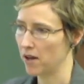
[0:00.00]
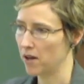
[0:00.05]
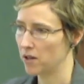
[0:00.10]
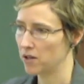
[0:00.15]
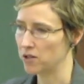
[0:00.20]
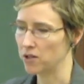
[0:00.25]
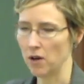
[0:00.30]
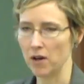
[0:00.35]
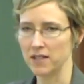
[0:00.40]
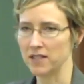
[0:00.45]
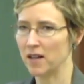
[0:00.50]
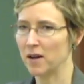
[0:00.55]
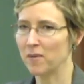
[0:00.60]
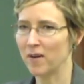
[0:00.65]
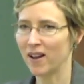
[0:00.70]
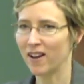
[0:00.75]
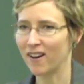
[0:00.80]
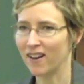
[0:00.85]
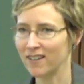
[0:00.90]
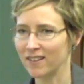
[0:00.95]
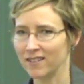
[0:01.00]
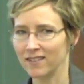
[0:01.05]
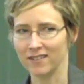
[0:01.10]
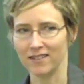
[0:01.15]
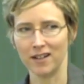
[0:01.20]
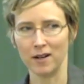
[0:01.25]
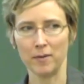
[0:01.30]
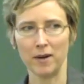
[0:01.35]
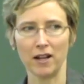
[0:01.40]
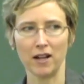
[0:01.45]
So has anybody
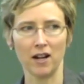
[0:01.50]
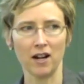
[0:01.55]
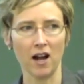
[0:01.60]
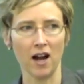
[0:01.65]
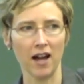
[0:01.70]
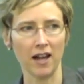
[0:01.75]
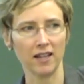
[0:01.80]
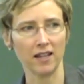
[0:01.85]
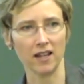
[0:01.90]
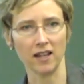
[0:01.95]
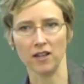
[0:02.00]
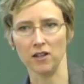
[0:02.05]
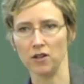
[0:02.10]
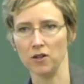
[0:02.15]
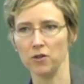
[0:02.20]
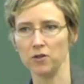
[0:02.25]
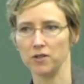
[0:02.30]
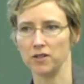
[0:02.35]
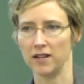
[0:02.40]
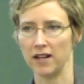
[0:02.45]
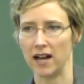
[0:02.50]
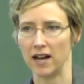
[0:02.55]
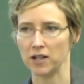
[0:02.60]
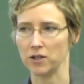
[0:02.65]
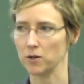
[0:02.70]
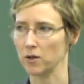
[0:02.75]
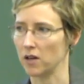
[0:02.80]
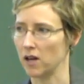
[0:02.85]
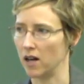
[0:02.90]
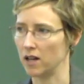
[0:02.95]
gone hiking and used an
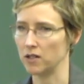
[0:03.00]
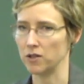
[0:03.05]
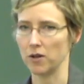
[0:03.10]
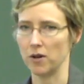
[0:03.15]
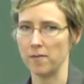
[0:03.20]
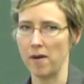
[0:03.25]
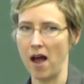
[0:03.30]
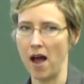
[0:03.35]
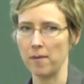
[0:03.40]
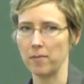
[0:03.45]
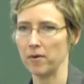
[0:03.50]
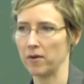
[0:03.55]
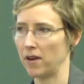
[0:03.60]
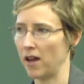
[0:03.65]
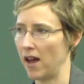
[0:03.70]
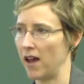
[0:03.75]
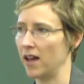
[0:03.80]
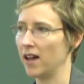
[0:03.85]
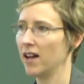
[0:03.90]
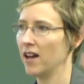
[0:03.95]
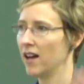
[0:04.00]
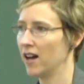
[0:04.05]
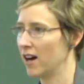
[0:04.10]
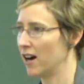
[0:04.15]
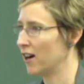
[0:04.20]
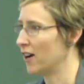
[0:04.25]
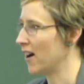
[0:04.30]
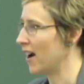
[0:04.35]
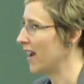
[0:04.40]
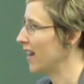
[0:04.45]
actual contour map? Okay.
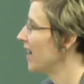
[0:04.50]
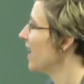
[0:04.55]
All right.